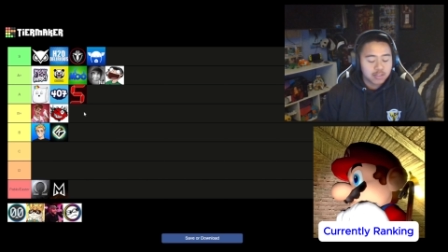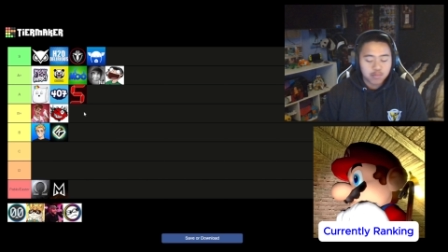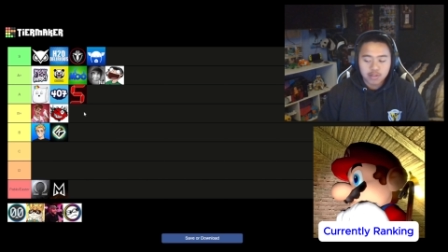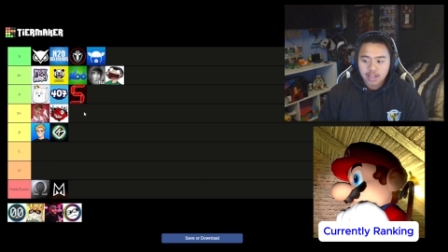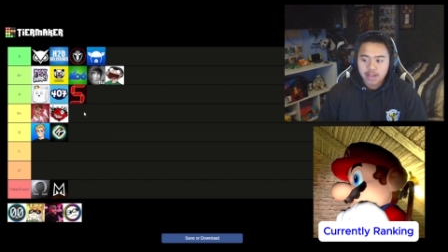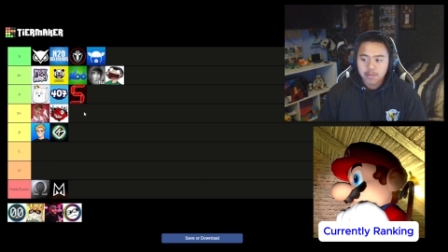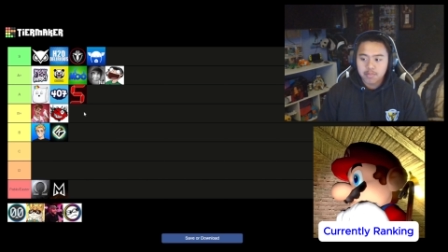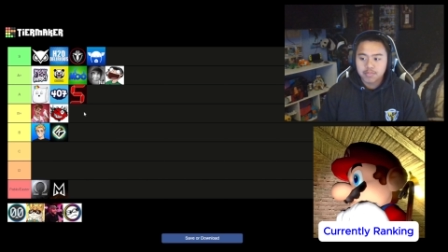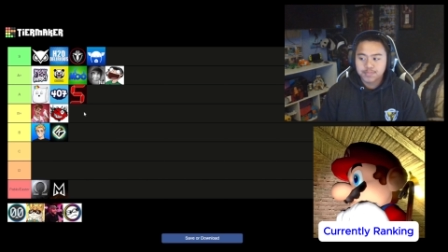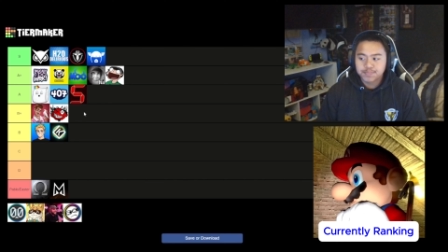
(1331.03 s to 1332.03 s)
him a lot.
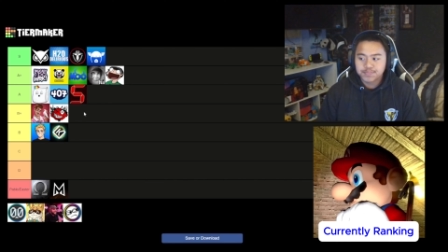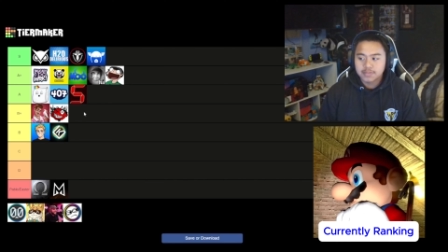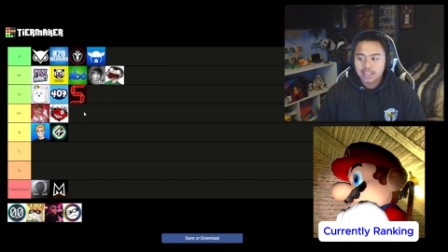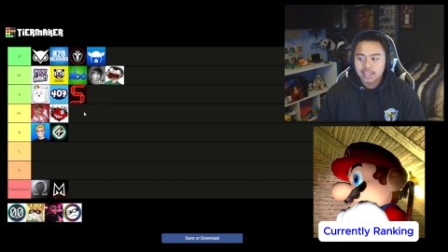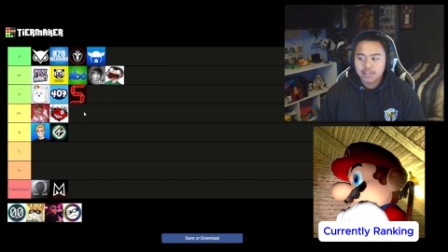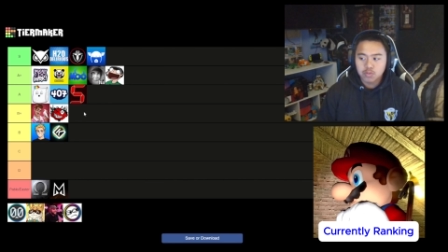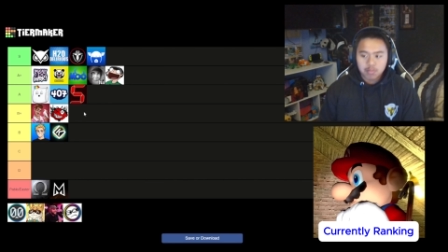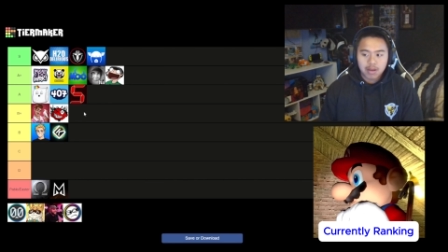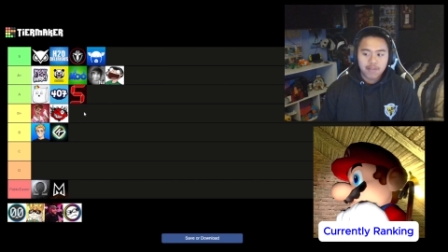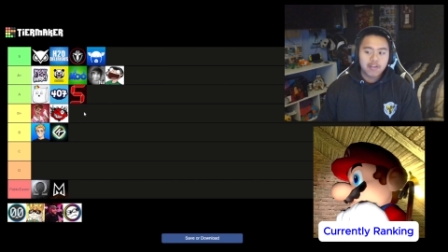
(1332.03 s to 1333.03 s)
Like, he was one of
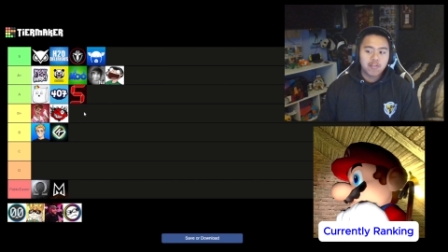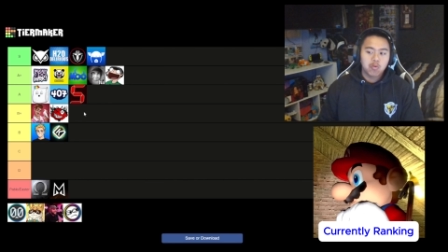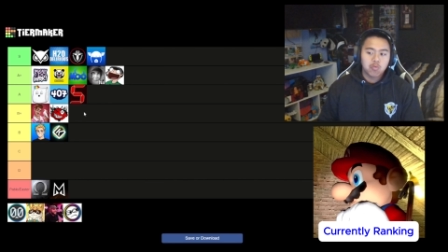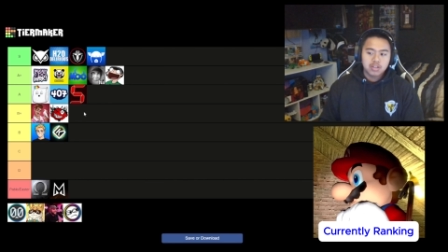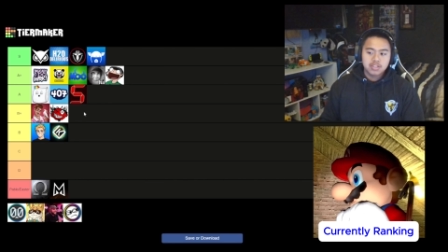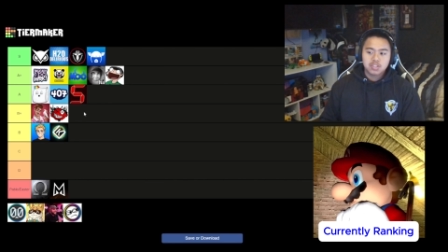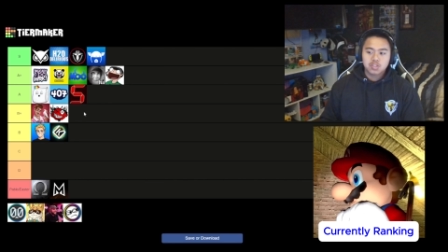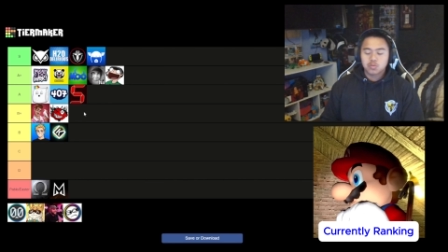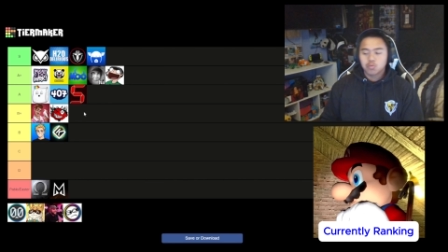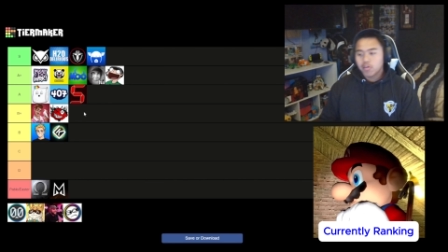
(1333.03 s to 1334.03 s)
my favorite ones
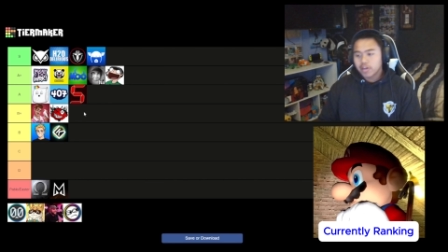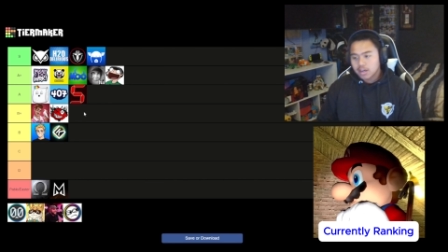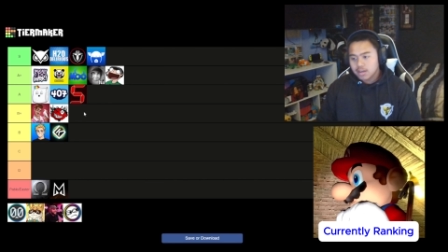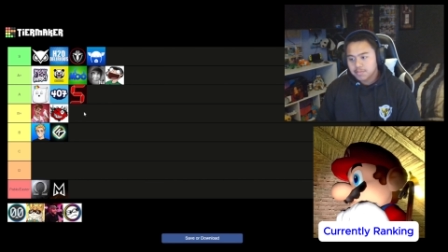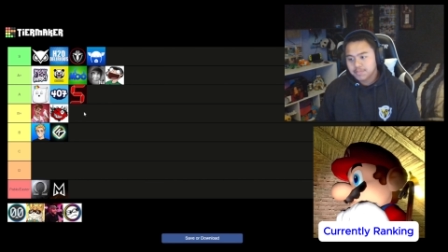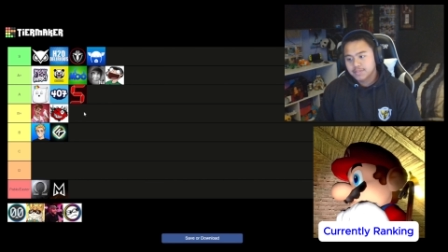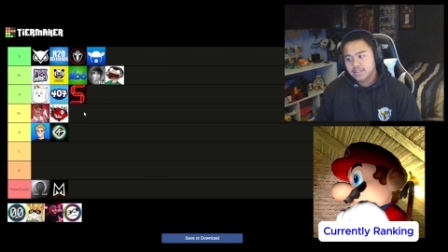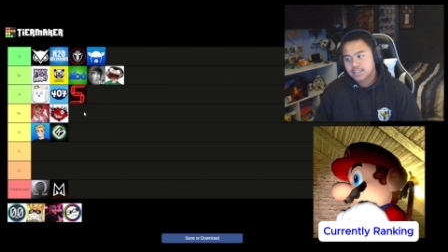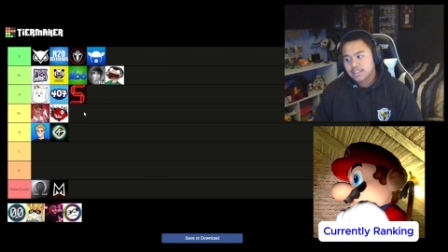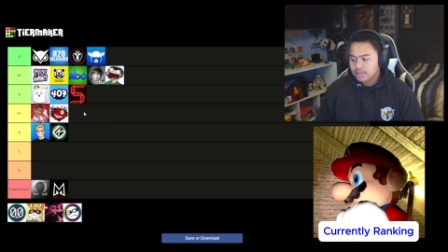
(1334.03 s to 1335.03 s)
growing up.
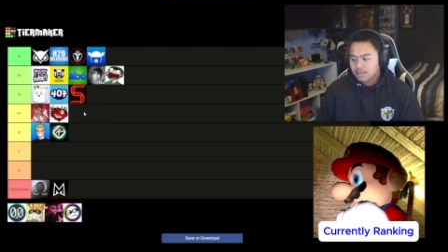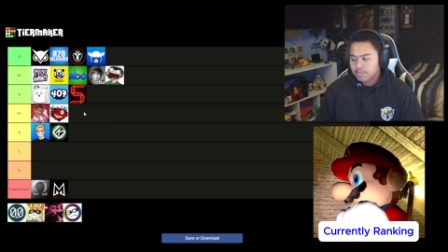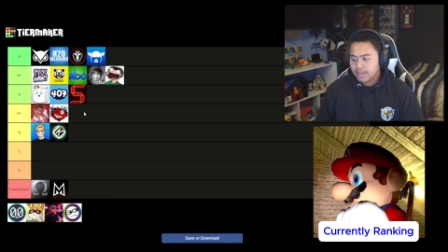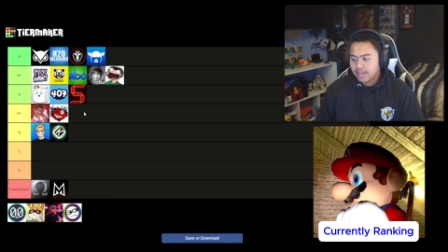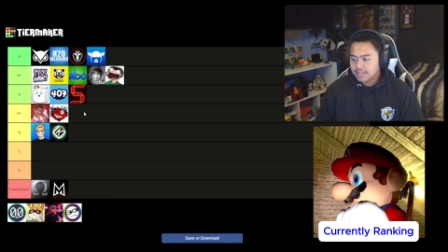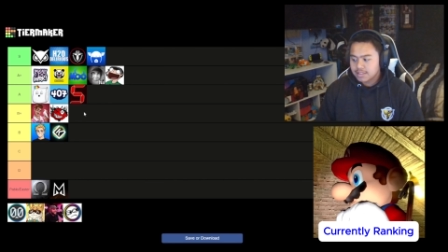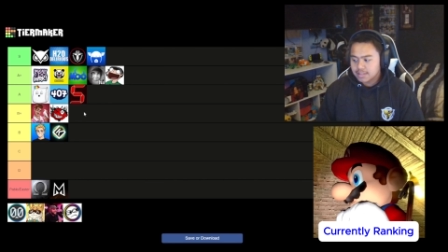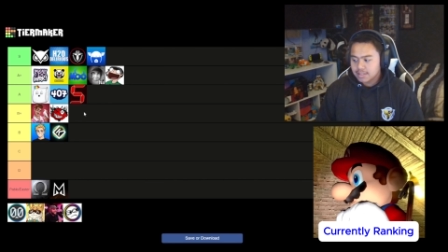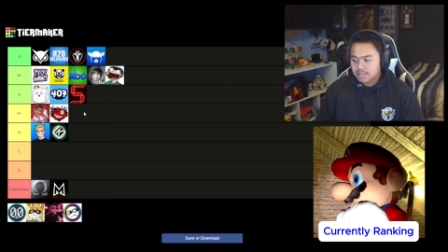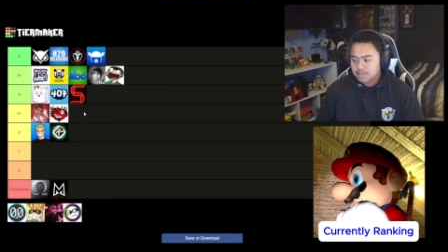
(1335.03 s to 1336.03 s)
Yeah, it sucks
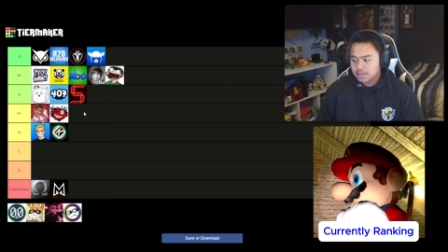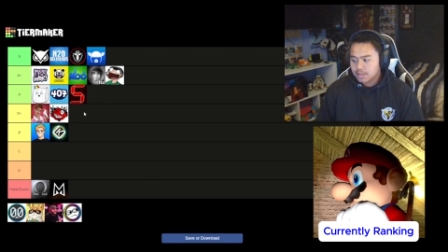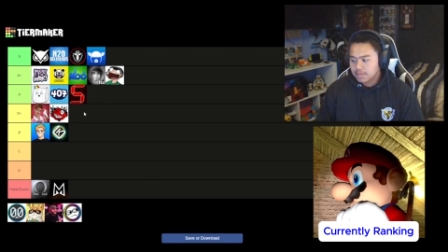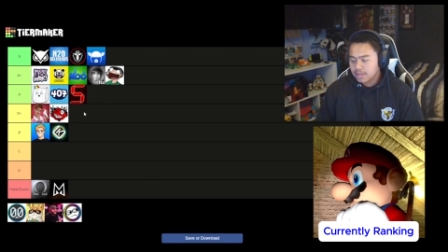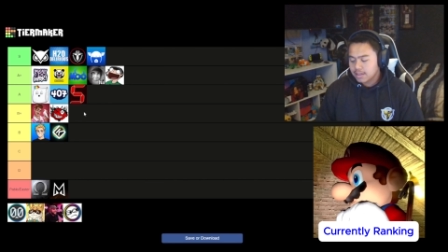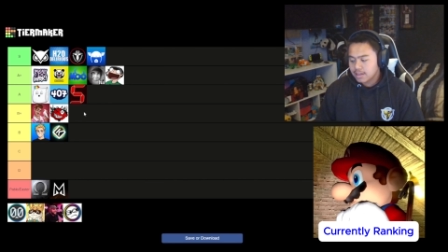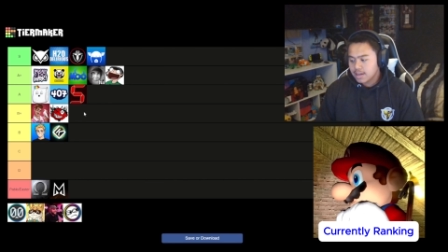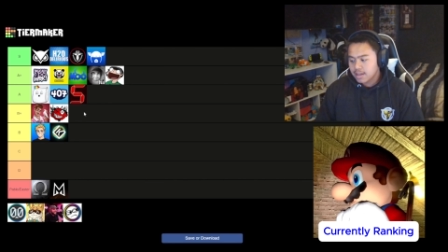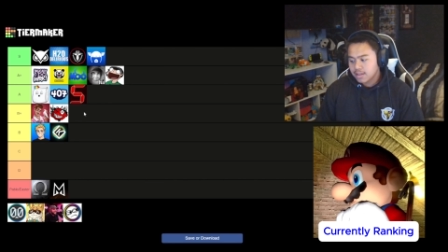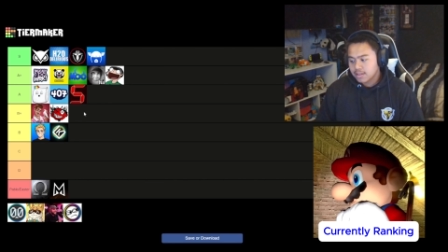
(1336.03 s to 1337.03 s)
that he's become that
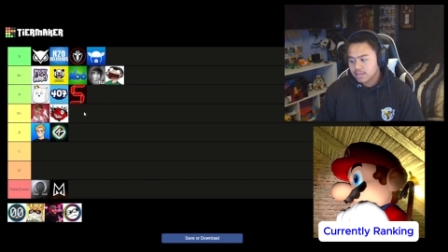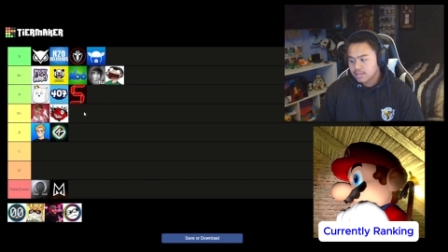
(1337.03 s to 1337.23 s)
guy.